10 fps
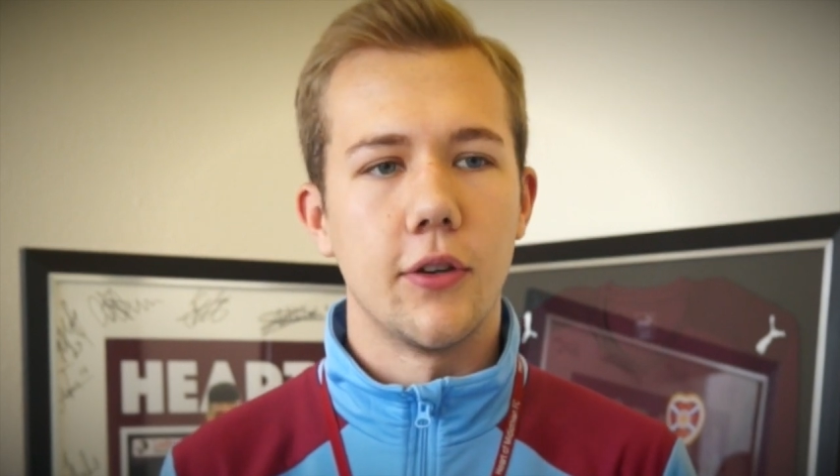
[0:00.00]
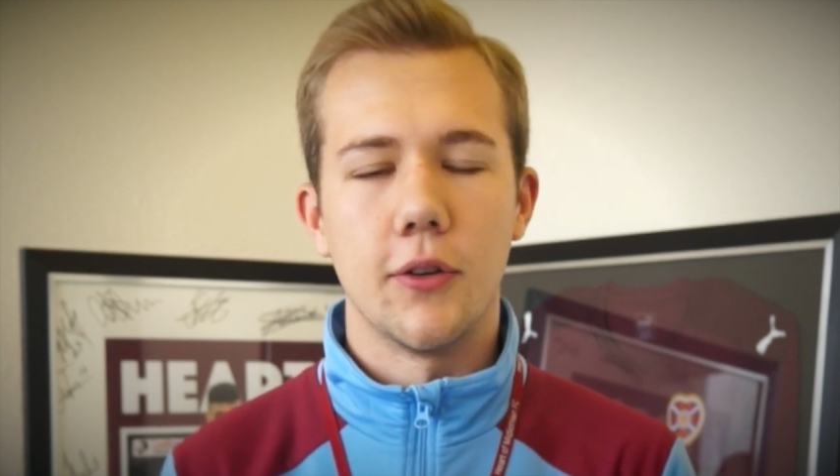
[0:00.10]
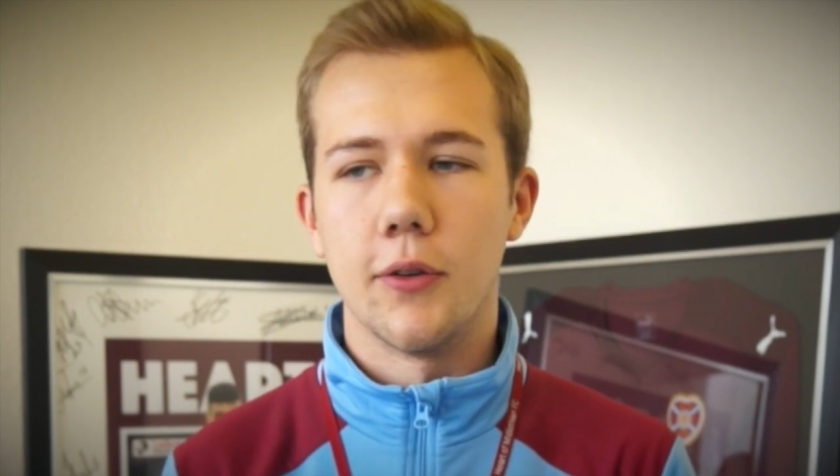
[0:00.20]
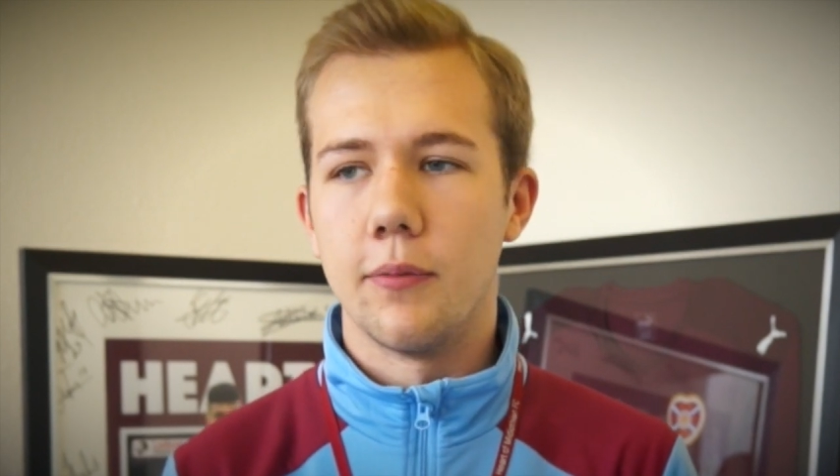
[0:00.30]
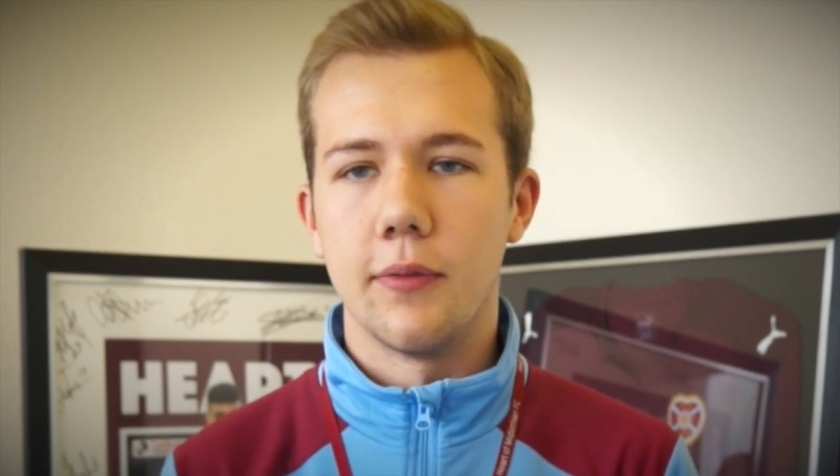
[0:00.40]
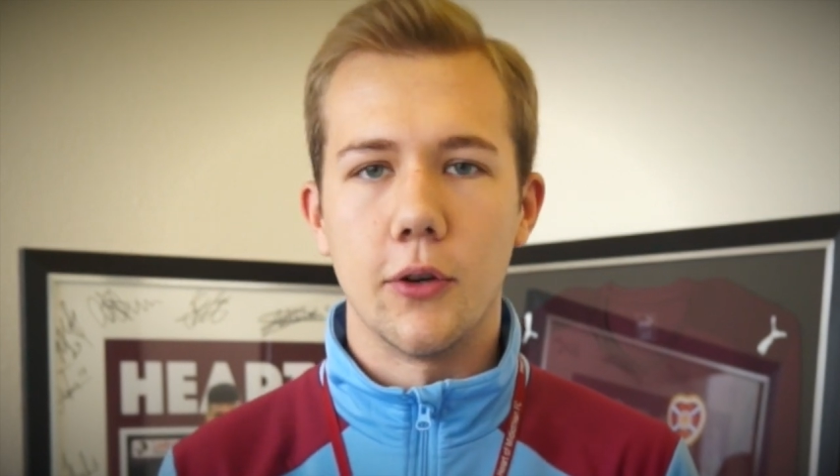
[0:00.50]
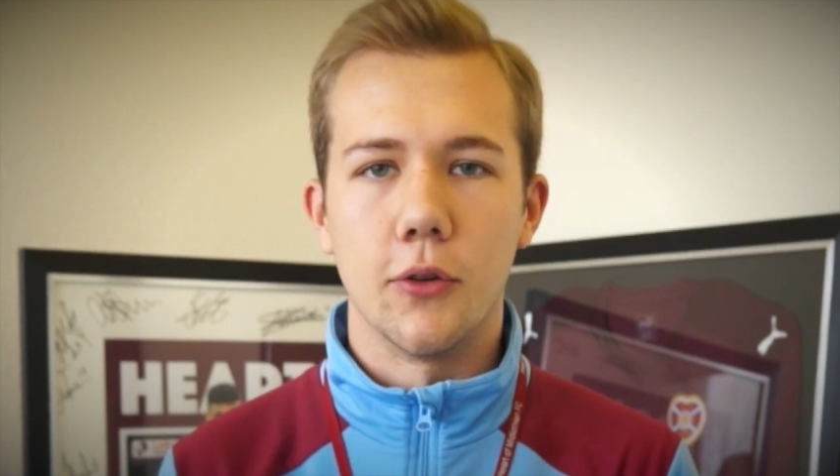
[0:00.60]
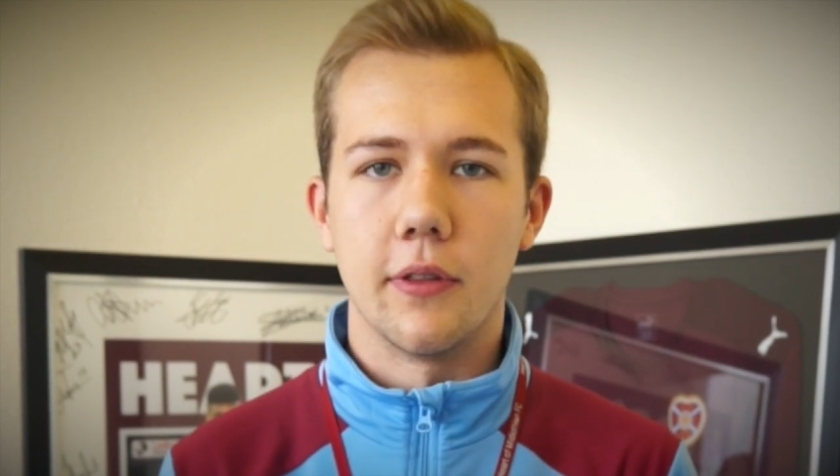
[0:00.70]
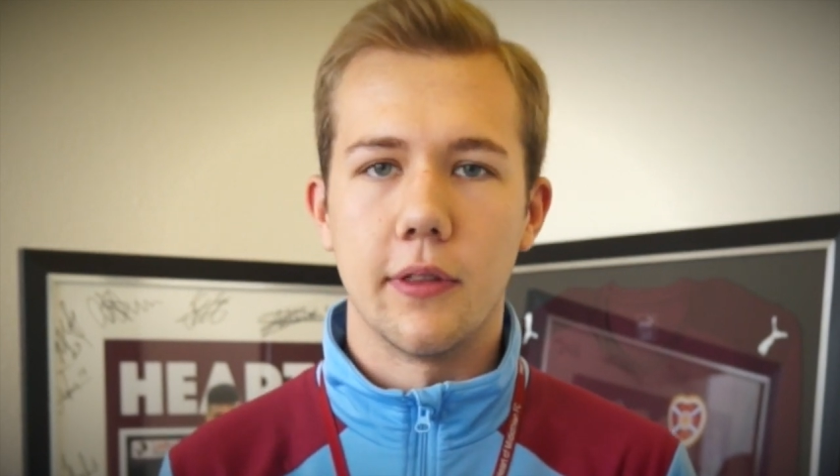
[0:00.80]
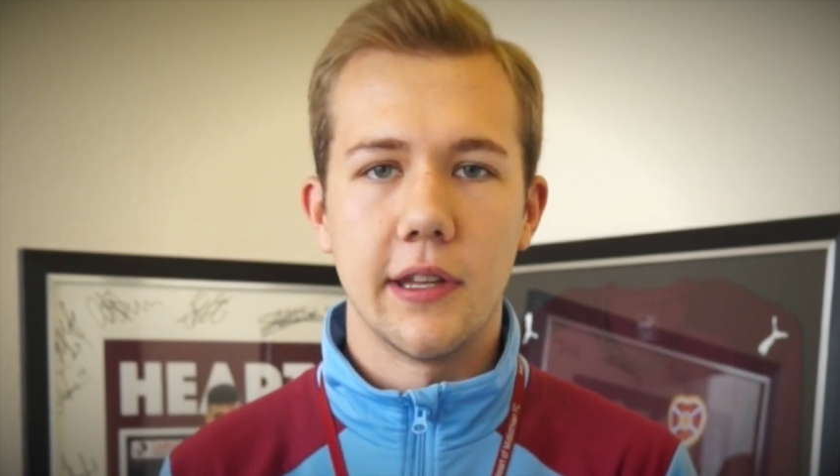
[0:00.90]
to
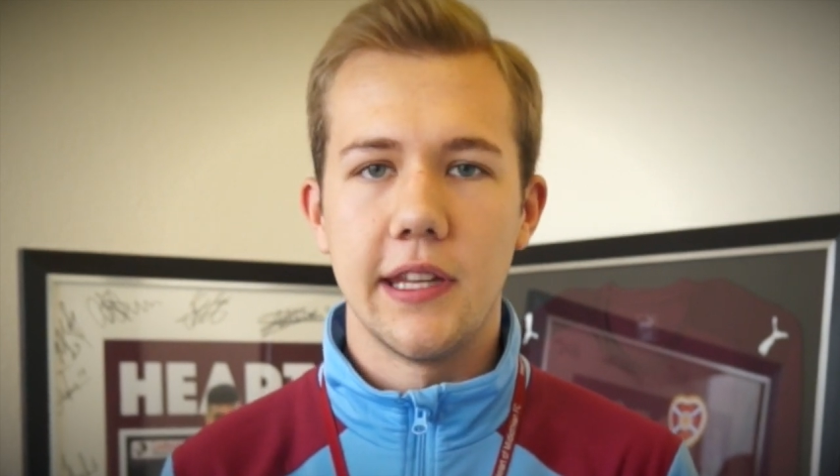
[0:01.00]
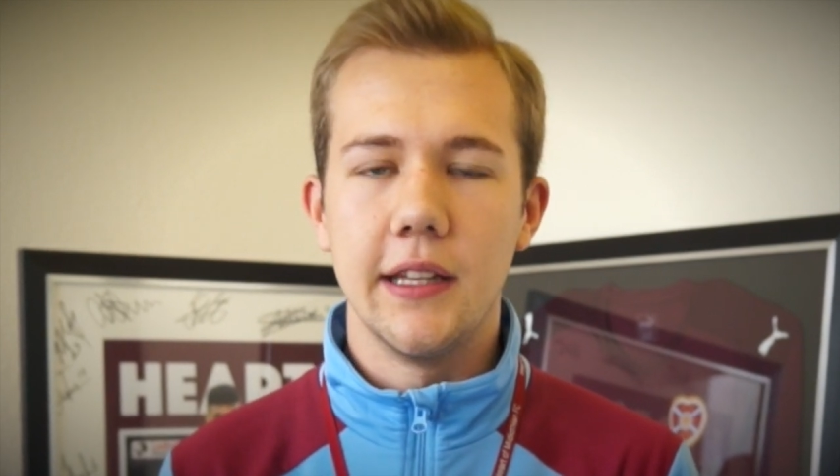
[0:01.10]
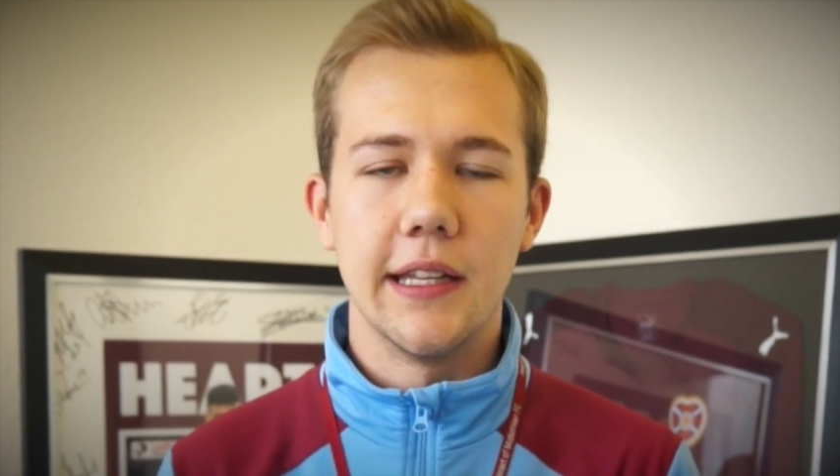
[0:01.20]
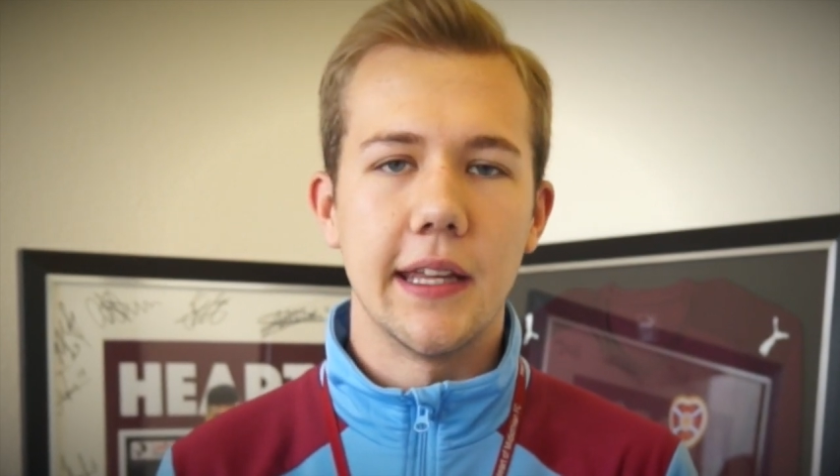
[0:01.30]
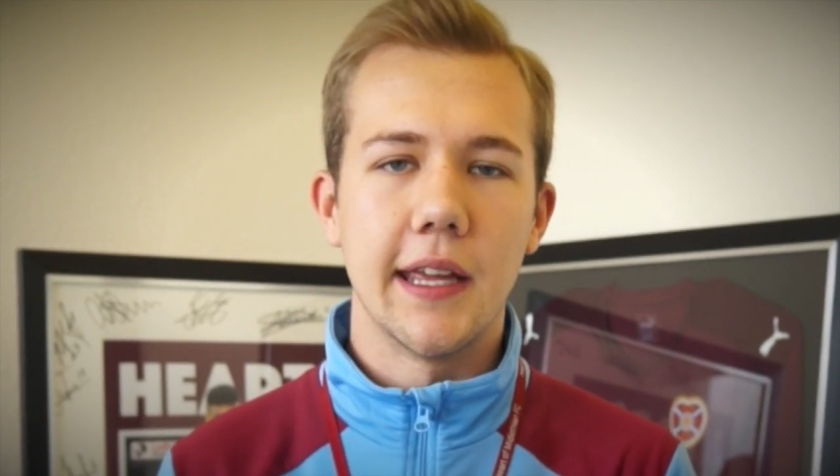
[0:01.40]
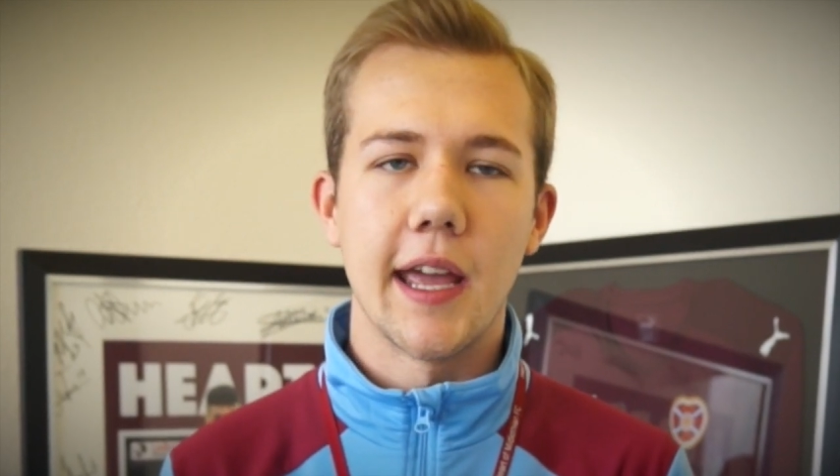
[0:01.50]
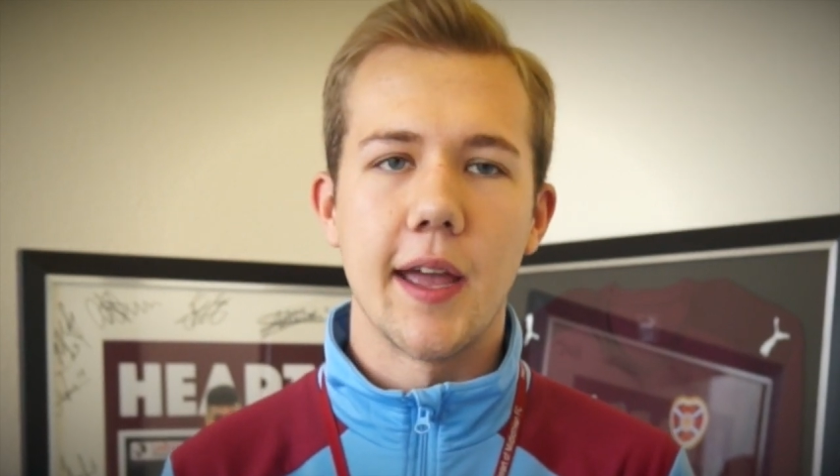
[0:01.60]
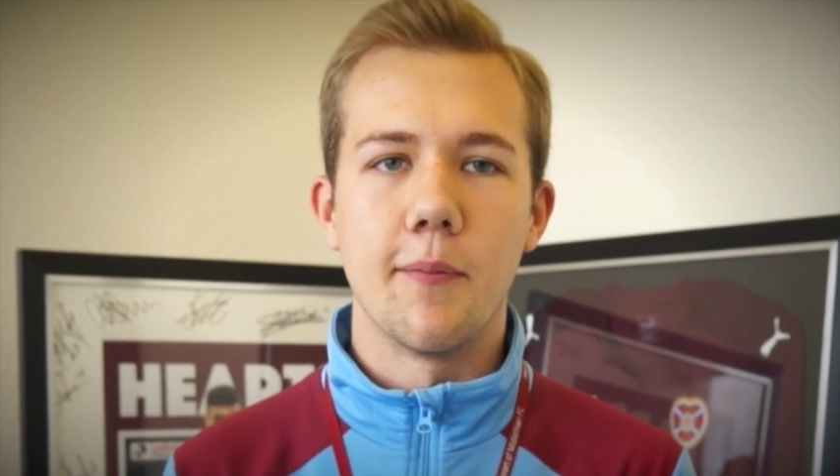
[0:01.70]
the tea lady.